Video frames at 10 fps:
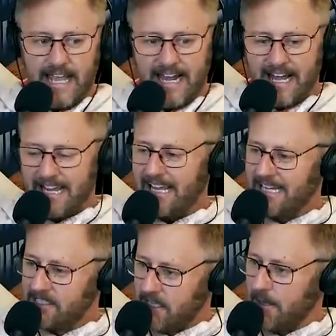And I
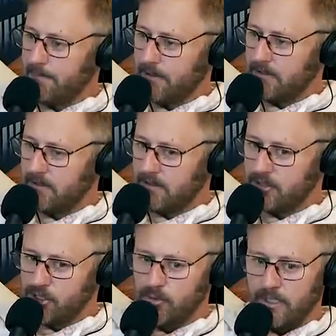ended up
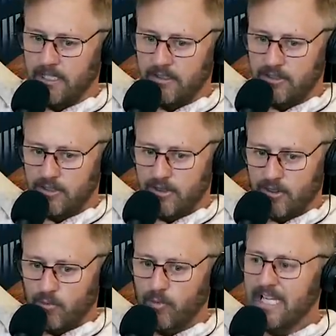doing
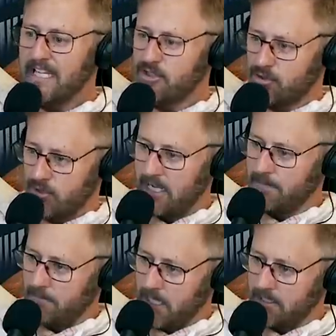3 straight
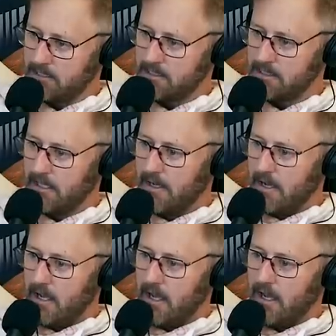months
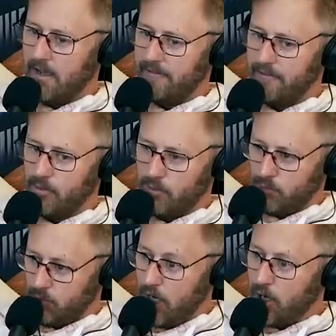of
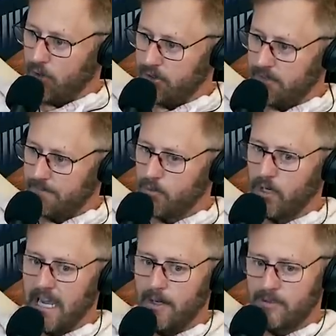road
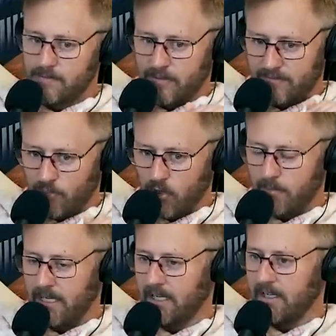where I was
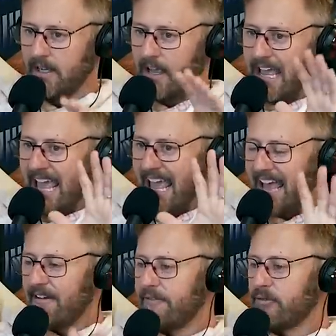performing
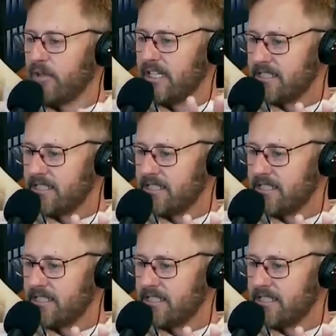every